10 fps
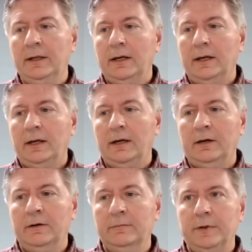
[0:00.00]

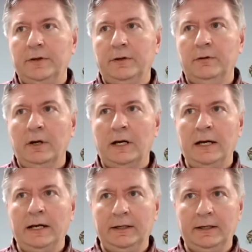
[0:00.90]
But the
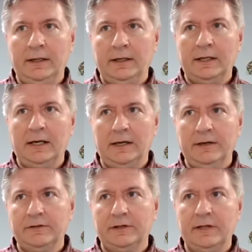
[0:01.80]
grind kind of
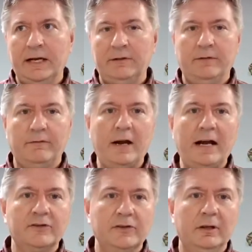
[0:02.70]
gives it that
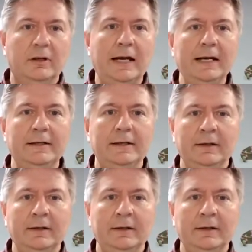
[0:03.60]
refraction of light